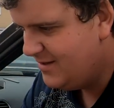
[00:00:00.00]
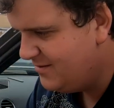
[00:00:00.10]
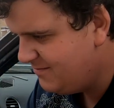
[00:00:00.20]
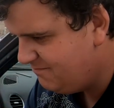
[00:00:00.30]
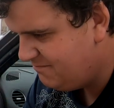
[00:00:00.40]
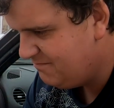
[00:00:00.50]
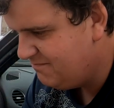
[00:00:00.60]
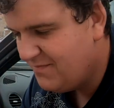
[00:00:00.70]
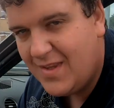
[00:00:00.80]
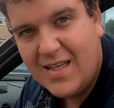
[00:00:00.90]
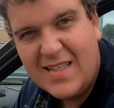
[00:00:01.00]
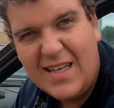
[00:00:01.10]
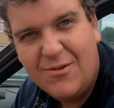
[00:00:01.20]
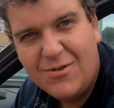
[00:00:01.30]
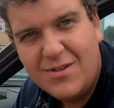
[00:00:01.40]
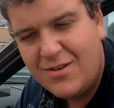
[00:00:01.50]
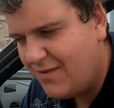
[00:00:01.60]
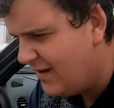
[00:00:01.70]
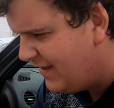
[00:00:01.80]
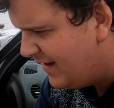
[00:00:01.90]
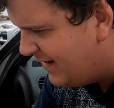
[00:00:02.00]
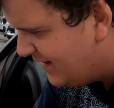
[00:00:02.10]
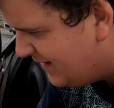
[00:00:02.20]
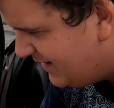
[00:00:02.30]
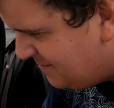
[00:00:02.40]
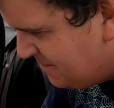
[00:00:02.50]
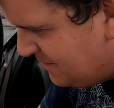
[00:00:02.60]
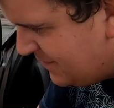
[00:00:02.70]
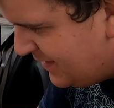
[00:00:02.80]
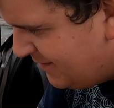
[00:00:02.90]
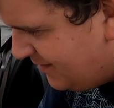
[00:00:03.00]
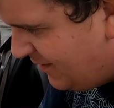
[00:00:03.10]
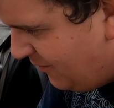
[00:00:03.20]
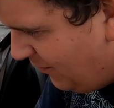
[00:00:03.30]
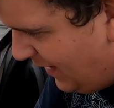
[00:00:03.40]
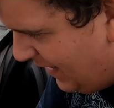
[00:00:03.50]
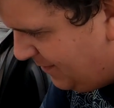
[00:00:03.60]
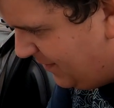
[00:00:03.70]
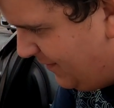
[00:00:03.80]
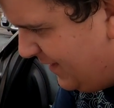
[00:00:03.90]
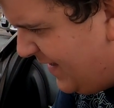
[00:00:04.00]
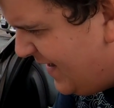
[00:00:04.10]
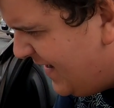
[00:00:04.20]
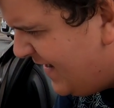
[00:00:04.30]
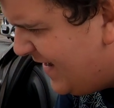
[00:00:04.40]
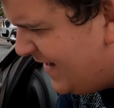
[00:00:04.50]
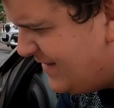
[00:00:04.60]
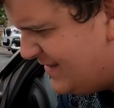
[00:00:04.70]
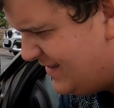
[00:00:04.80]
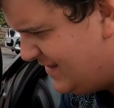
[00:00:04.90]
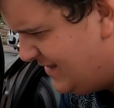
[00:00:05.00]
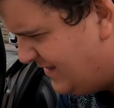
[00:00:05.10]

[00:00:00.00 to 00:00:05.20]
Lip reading: the seals and stuff like that. Well happy with that.